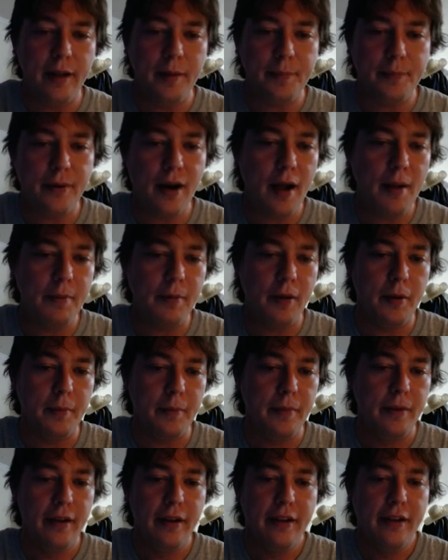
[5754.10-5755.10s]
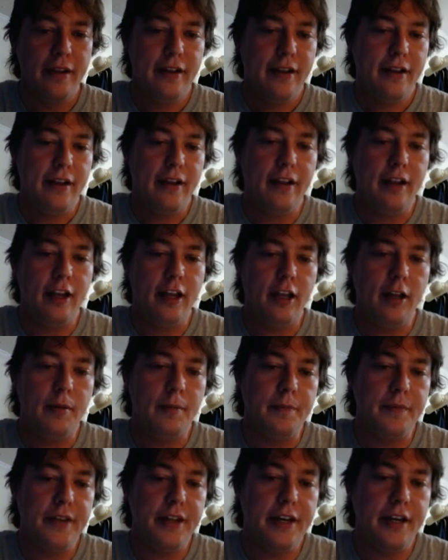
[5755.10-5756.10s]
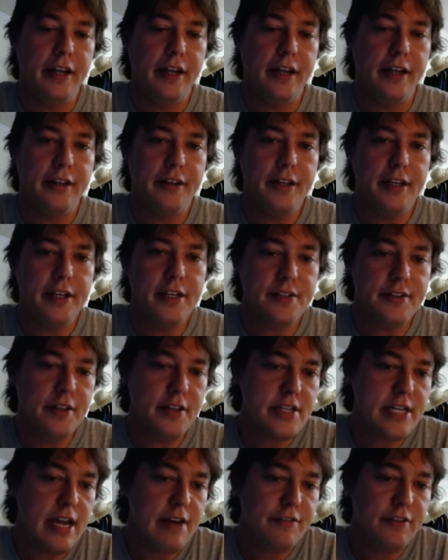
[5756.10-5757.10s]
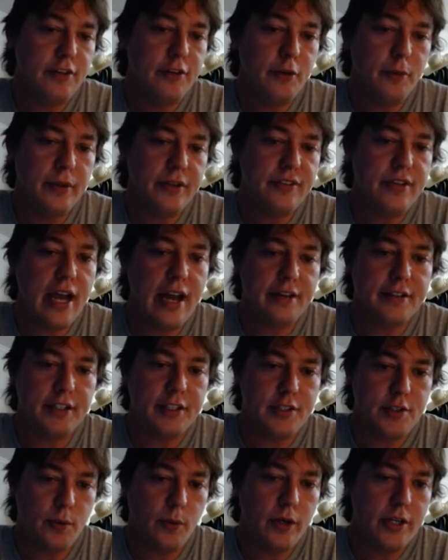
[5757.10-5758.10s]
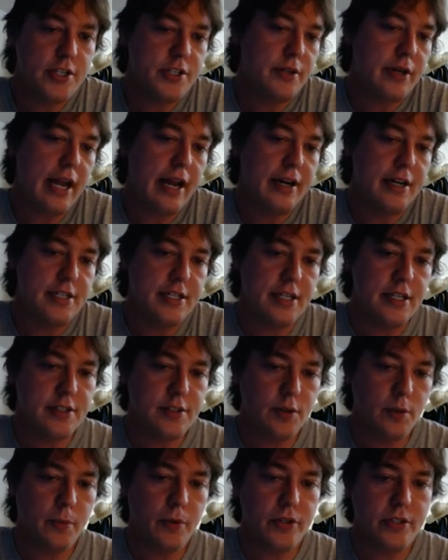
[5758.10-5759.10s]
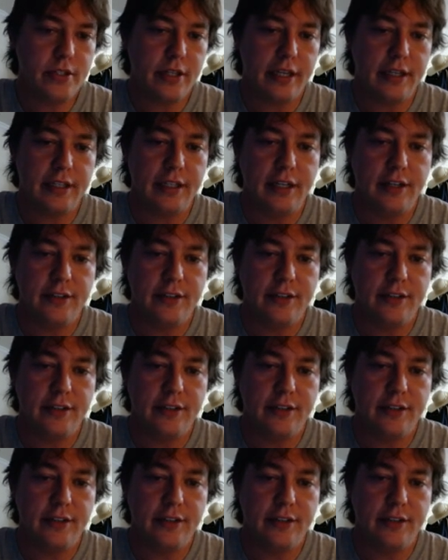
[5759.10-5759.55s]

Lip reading: problem that it doesn't have to do with tactics or strategy. It's almost like an